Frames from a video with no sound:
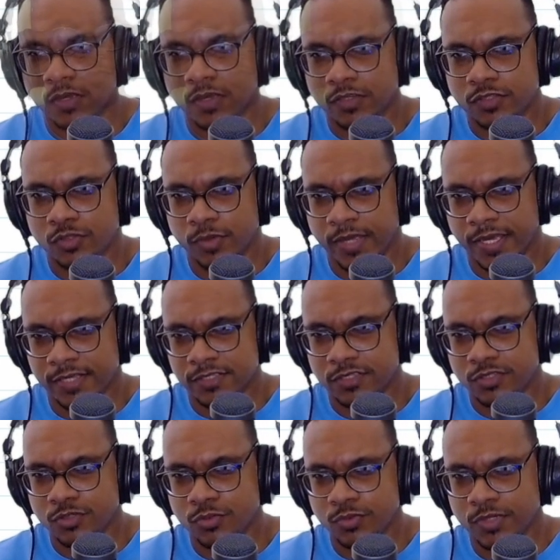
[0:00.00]
So
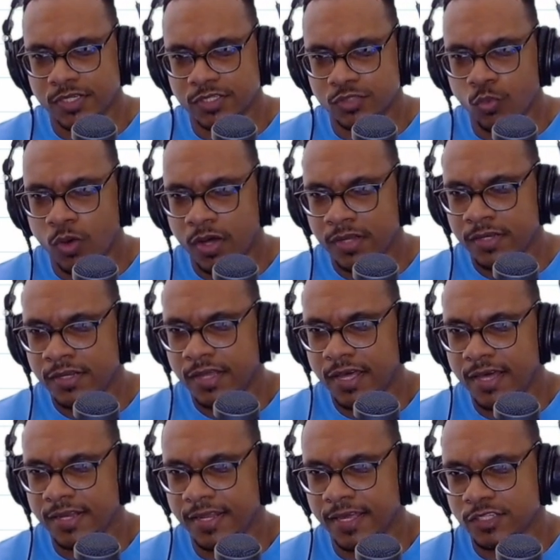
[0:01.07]
x2 is 1
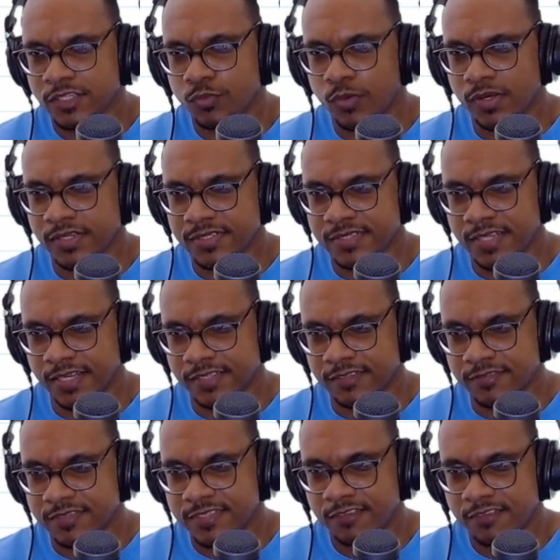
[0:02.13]
and x1 is
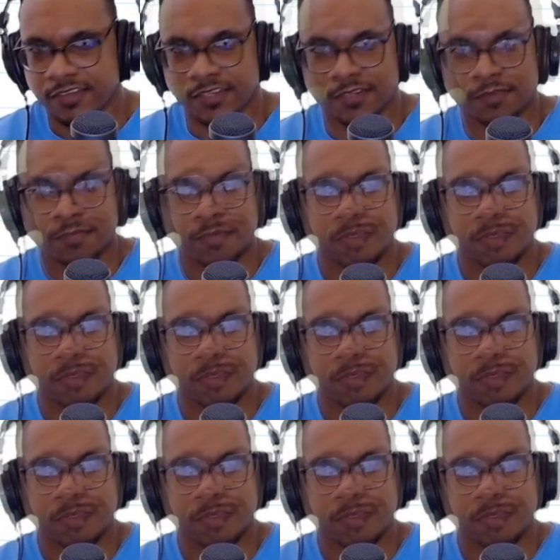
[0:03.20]
-7.